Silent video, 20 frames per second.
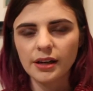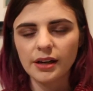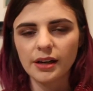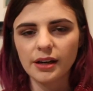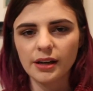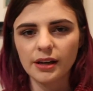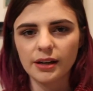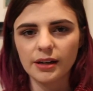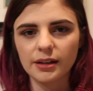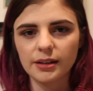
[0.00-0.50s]

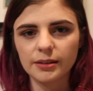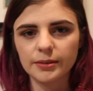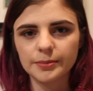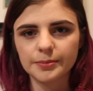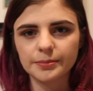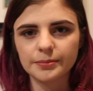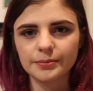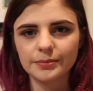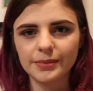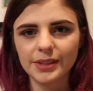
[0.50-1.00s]

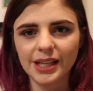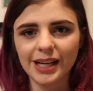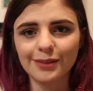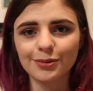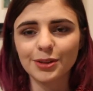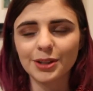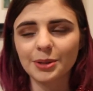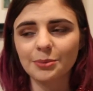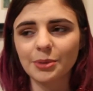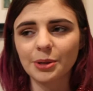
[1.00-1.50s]
I've
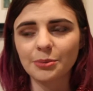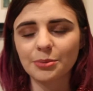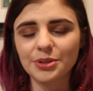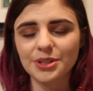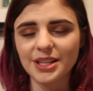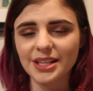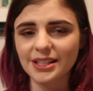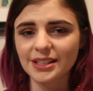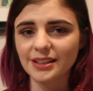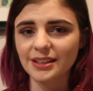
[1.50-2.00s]
only been
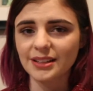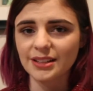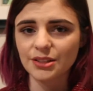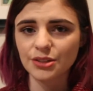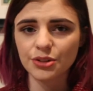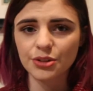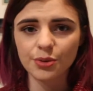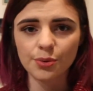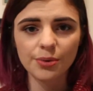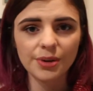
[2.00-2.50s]
presented
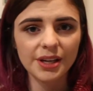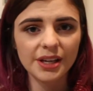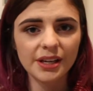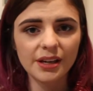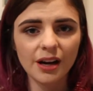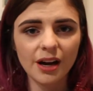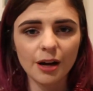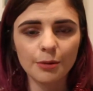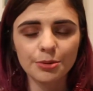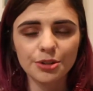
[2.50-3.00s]
these 3
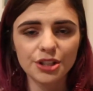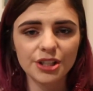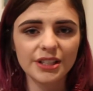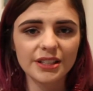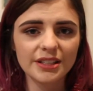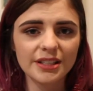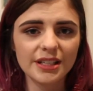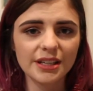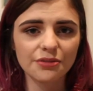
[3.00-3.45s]
options.